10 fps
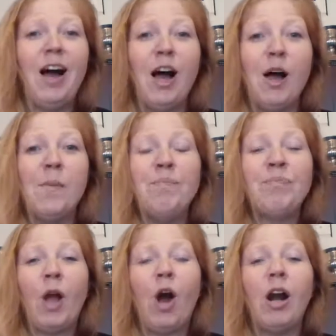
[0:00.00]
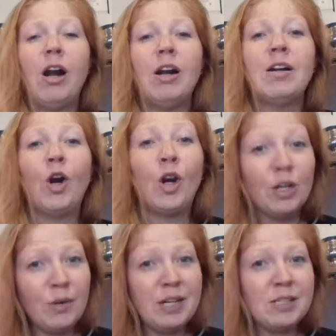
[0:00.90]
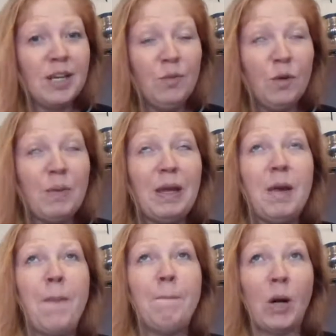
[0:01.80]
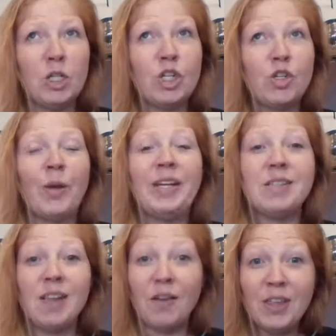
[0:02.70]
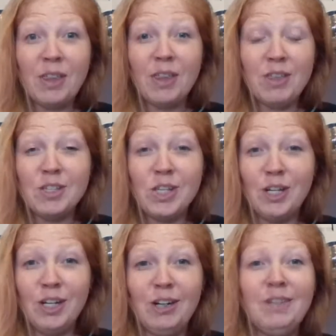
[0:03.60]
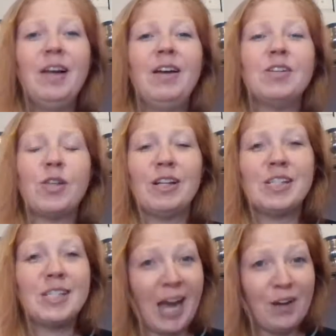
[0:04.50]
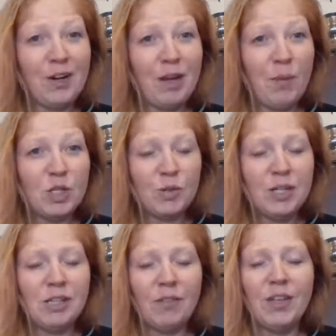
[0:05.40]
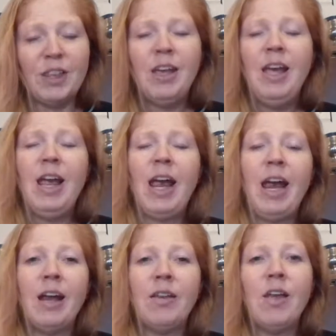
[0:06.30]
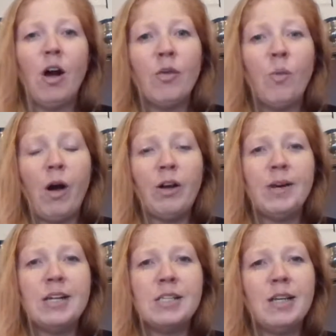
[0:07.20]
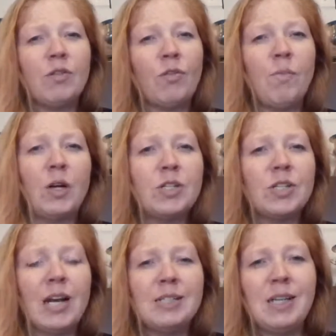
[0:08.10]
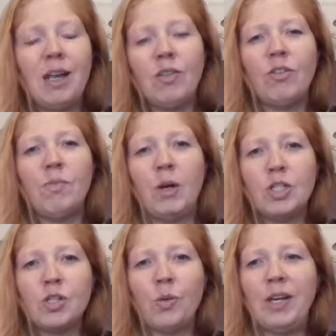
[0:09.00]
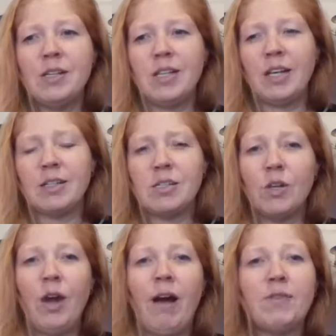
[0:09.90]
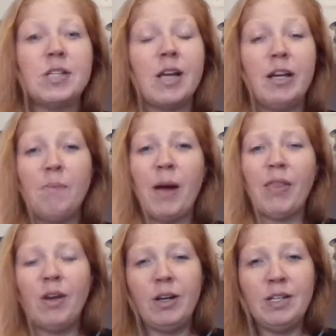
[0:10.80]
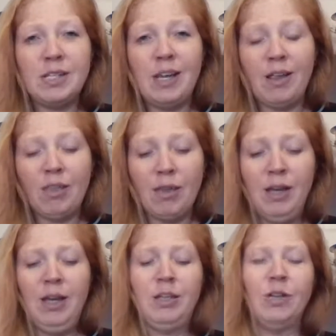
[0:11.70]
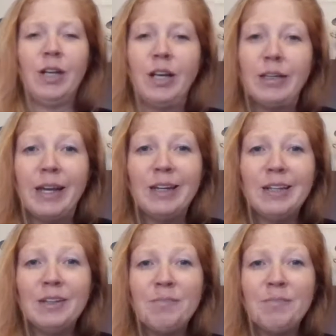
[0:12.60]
Our erg racing will be March 27th this year. So that's Saturday, March 27th. And the on the water racing is from March 19th to March 26th. So you have to sign up by the 19th. You'll get a link.